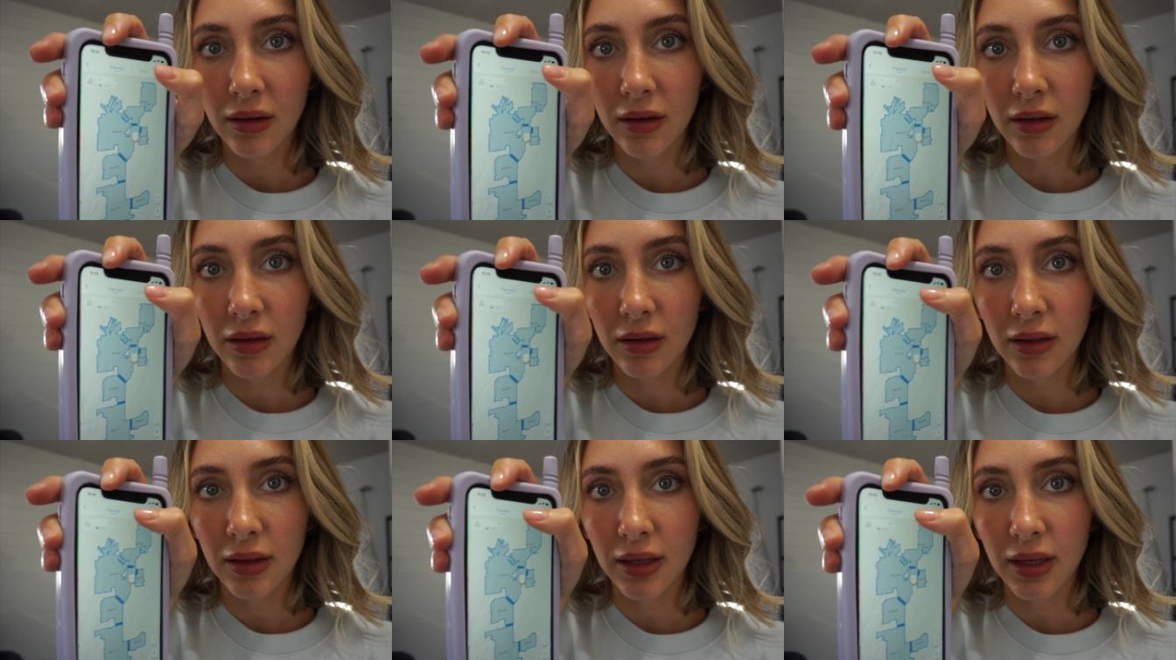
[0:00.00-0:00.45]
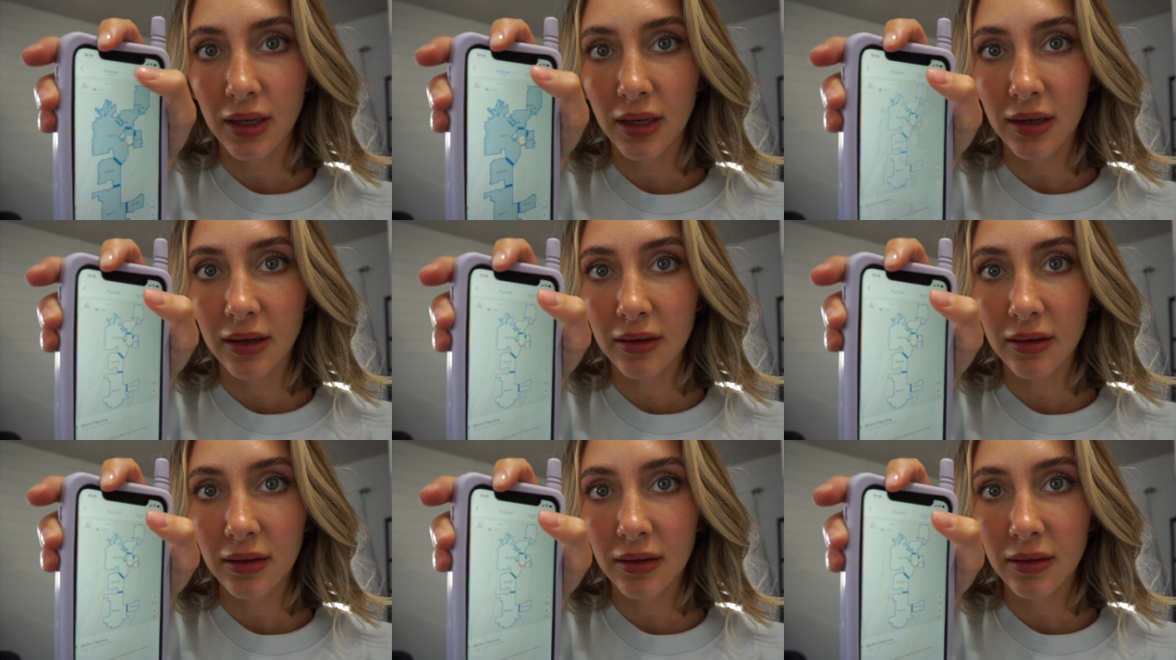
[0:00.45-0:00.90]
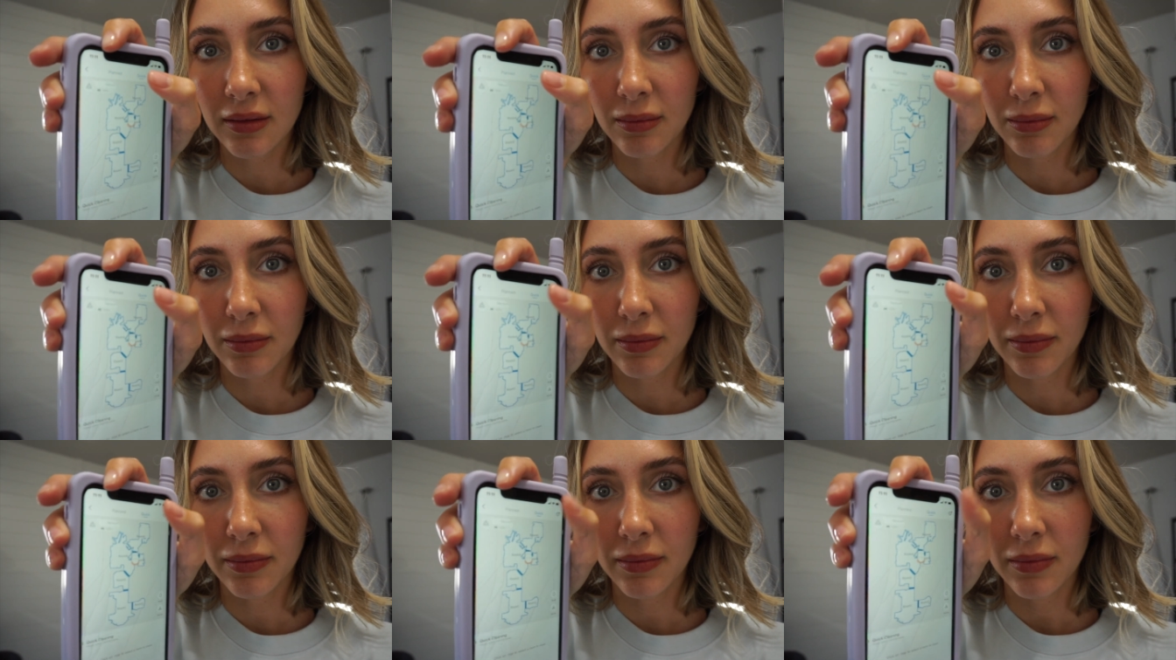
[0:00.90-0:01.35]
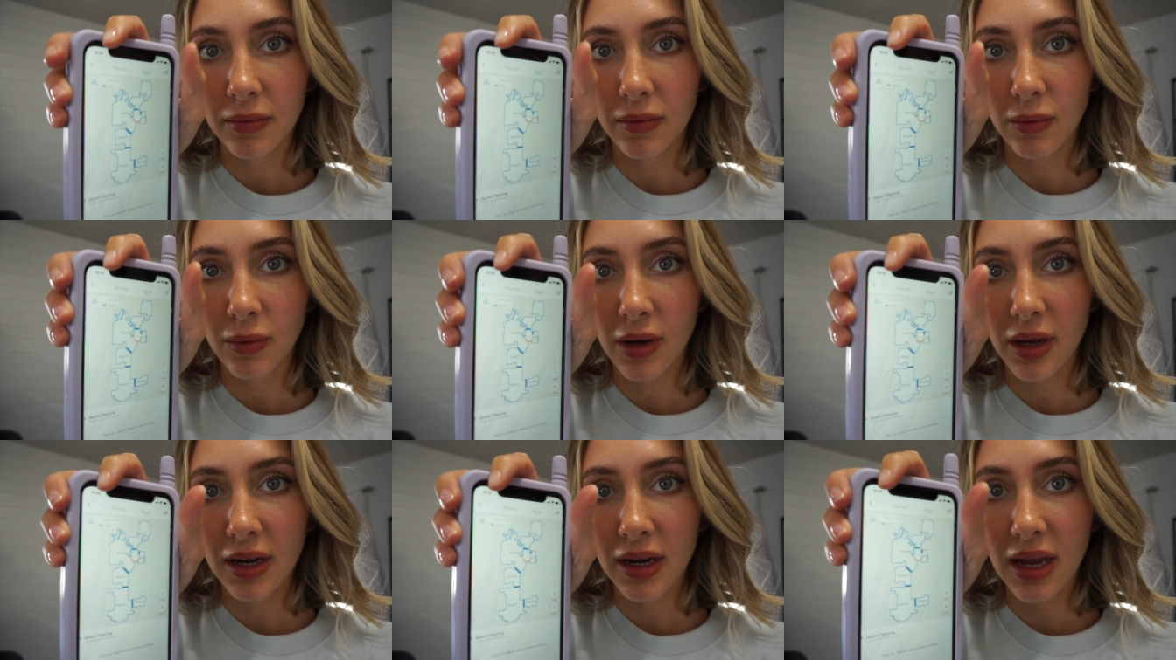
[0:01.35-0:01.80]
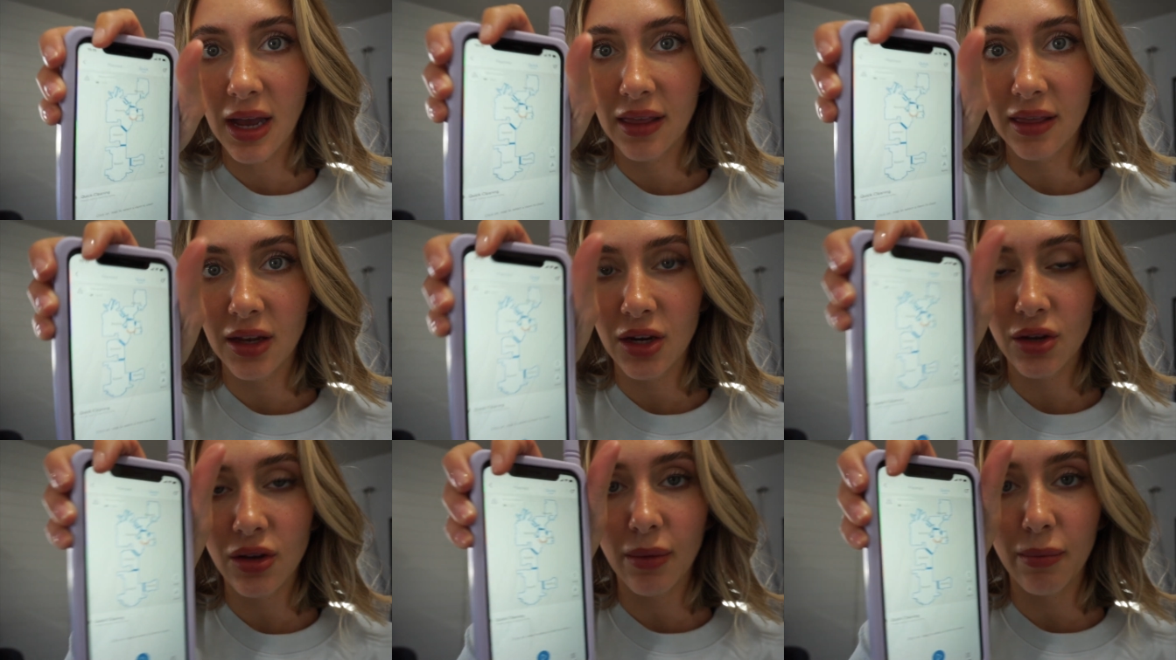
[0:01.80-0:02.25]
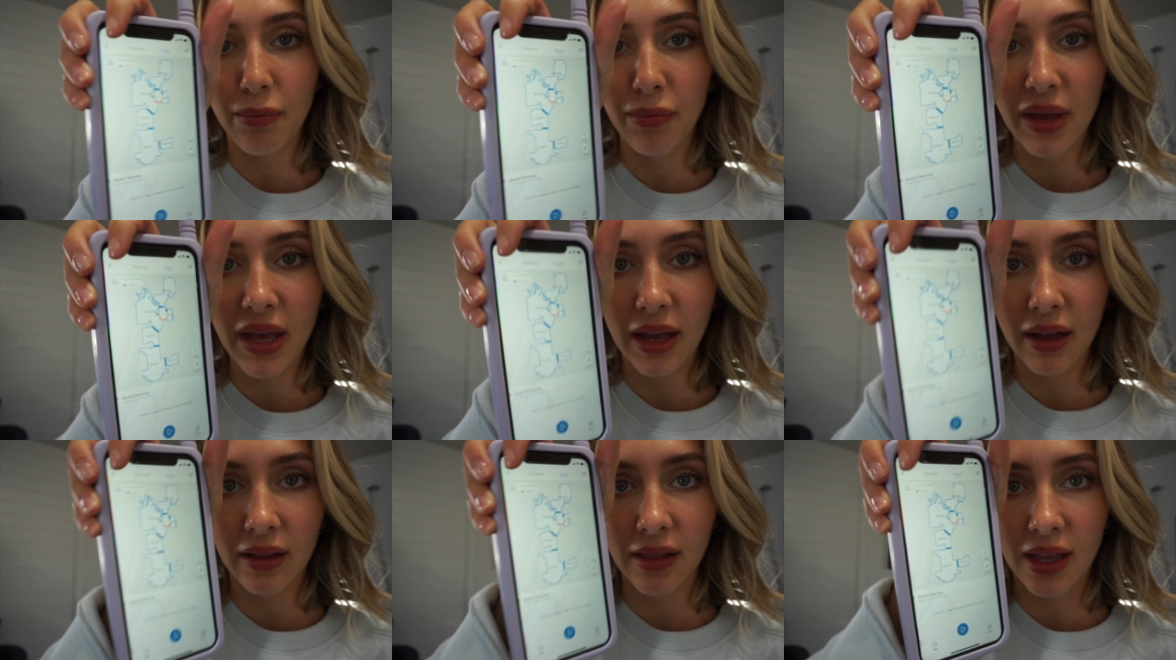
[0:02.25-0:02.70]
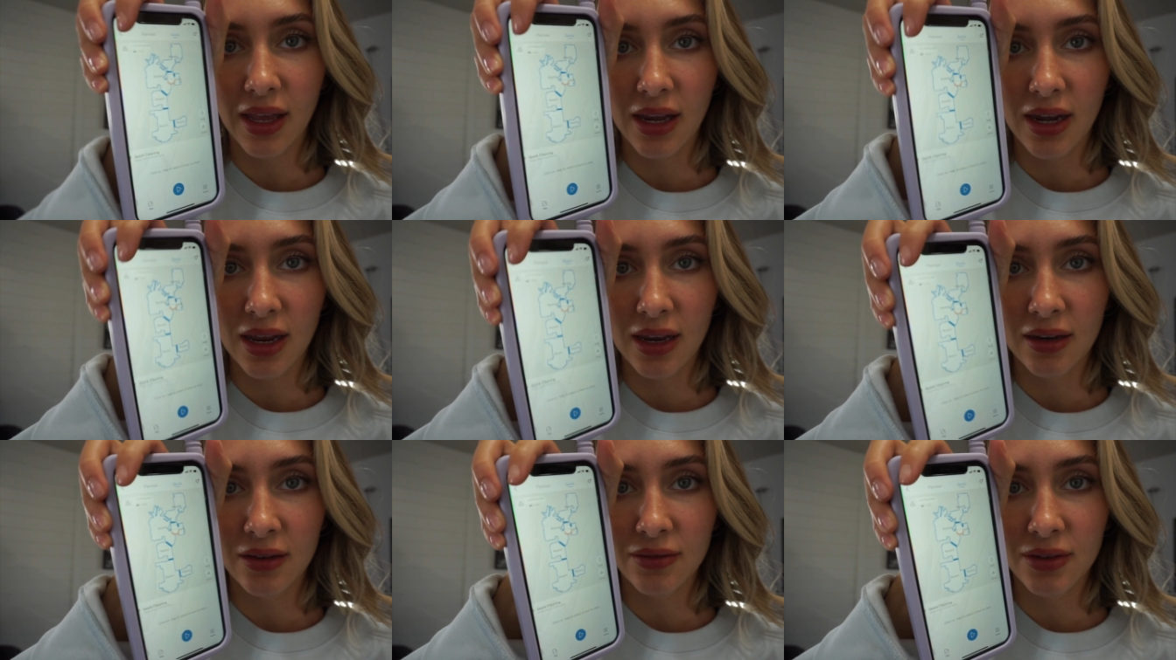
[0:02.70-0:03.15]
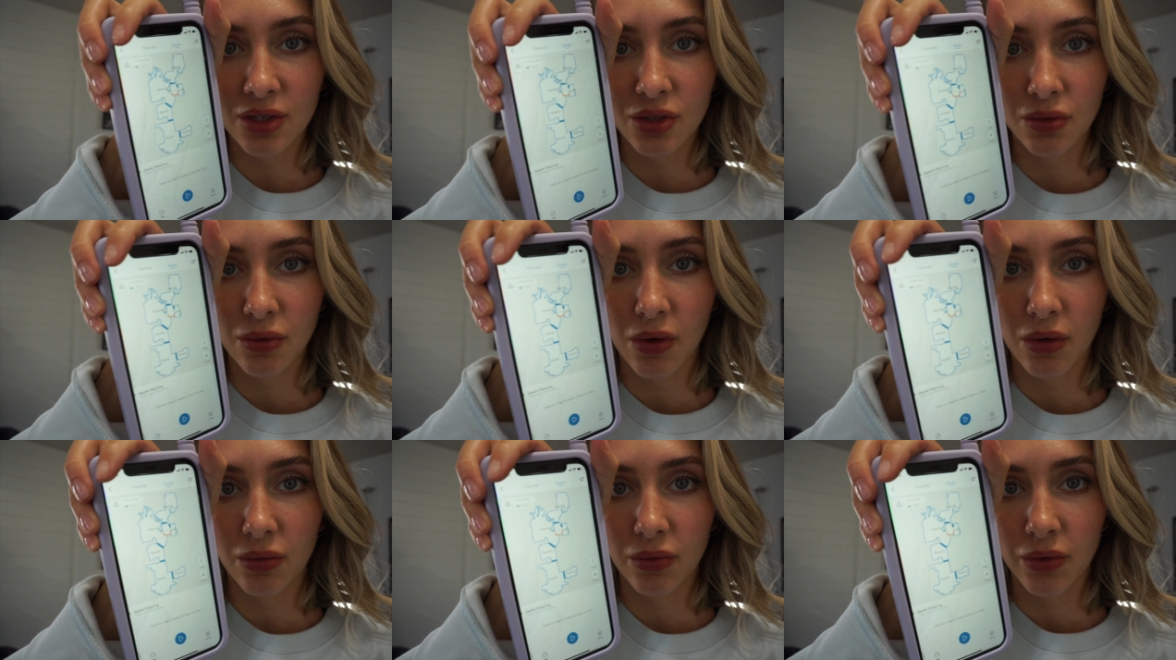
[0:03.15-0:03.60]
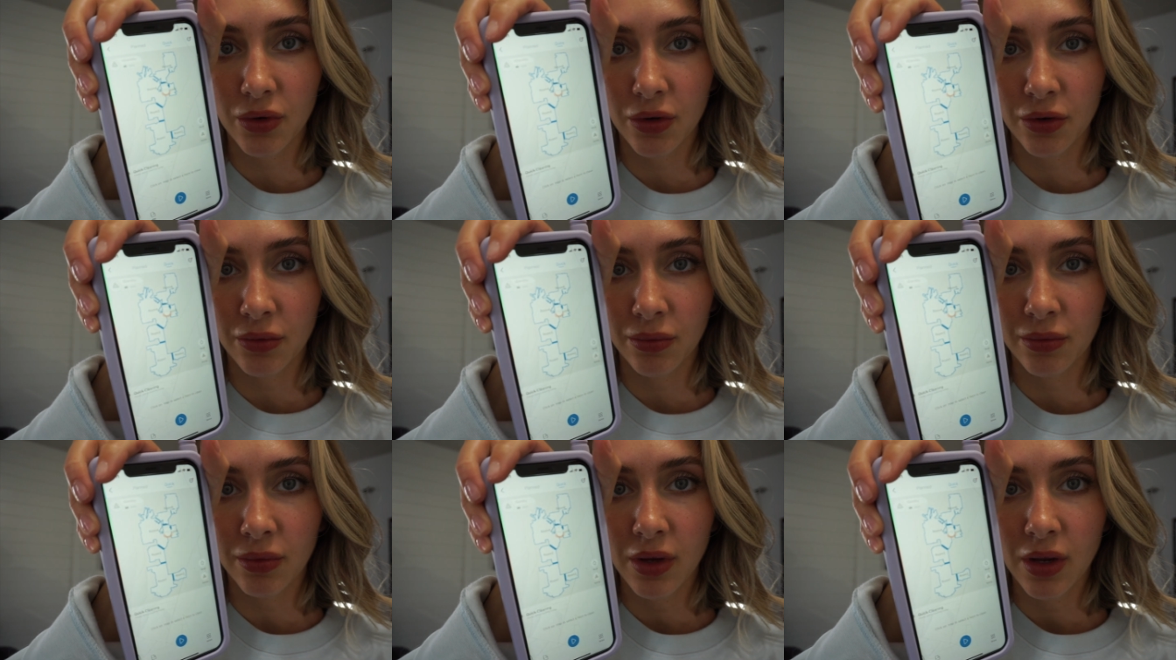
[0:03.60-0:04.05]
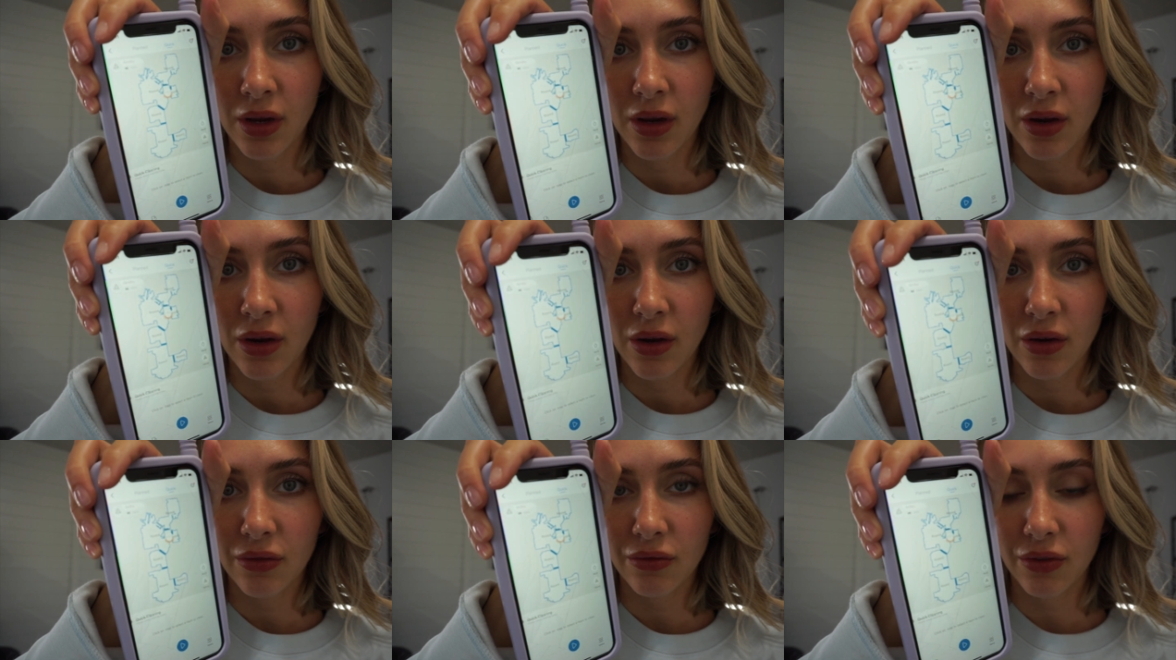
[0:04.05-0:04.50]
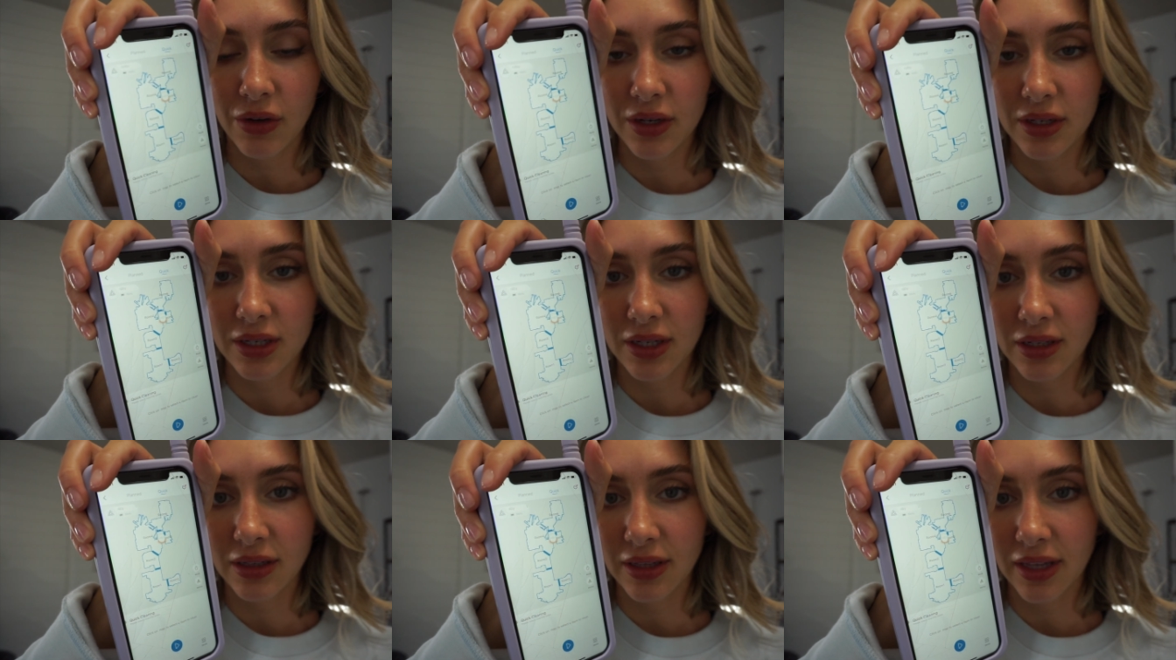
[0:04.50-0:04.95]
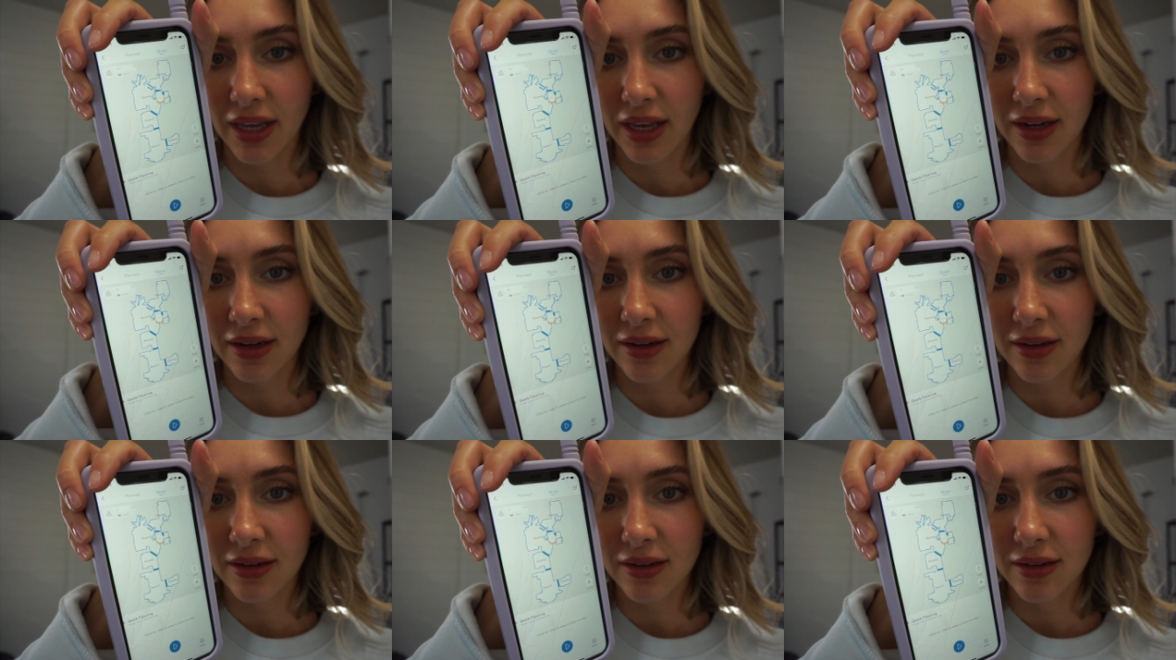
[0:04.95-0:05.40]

clean one, and then you can pick like an individual room for it to clean.